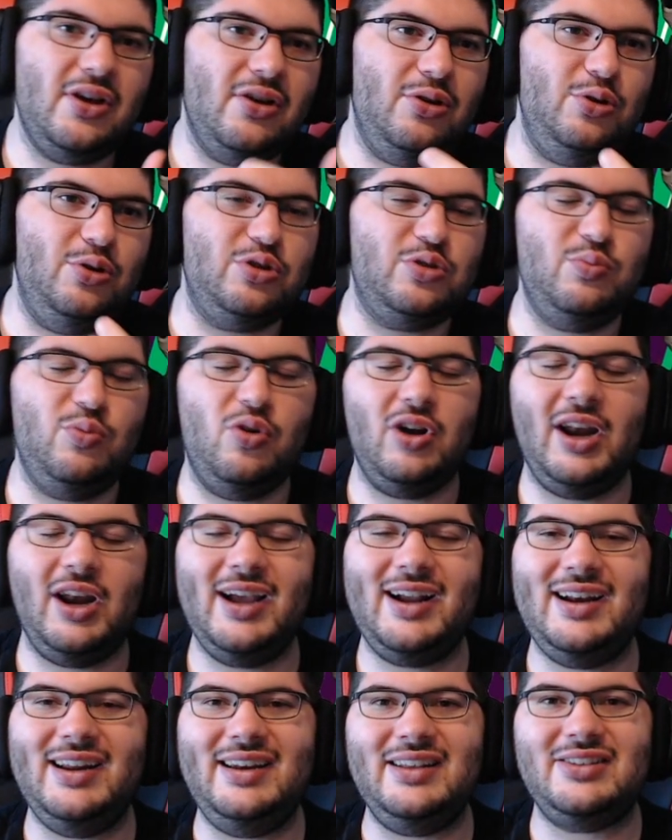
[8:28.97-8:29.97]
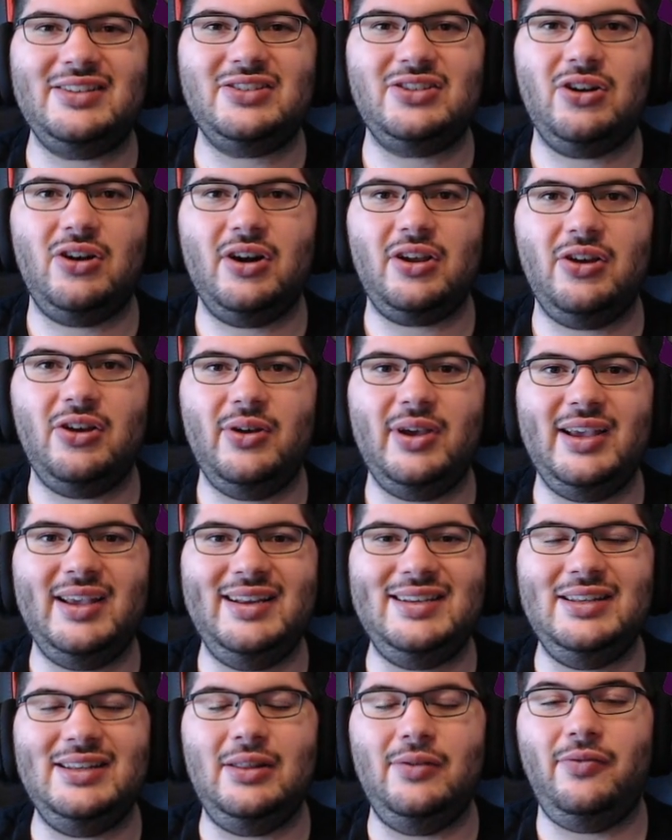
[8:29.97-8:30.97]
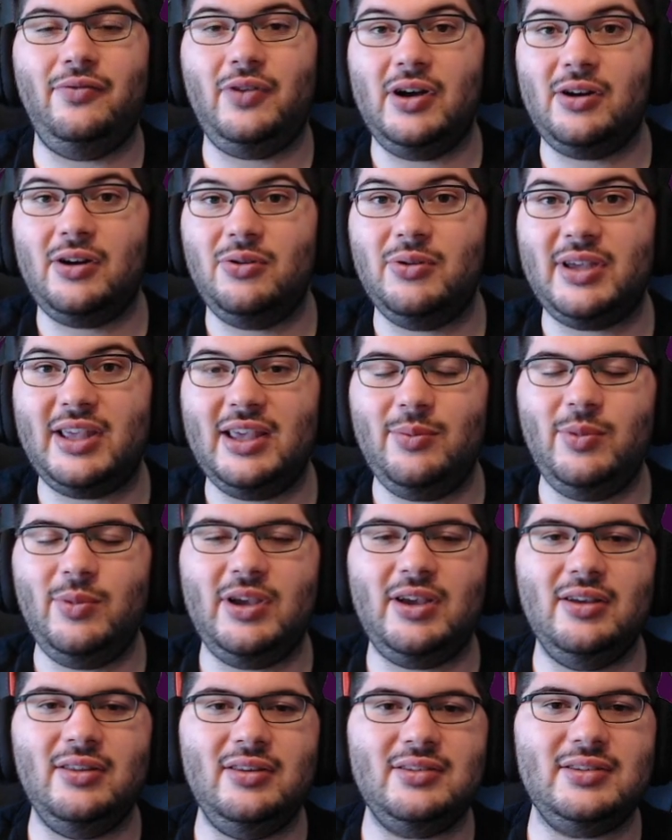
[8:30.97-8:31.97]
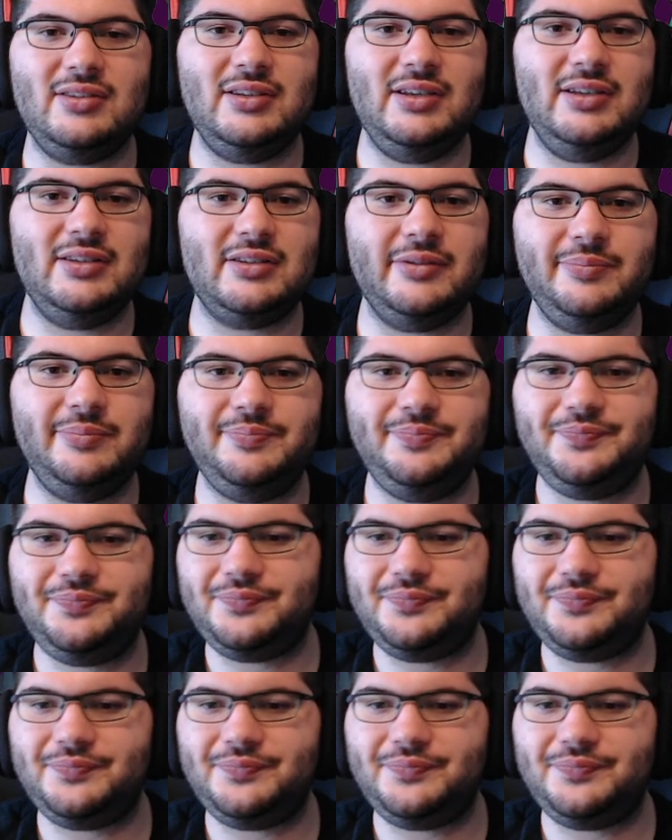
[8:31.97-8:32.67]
who's more likely to start going into the final game week of the season.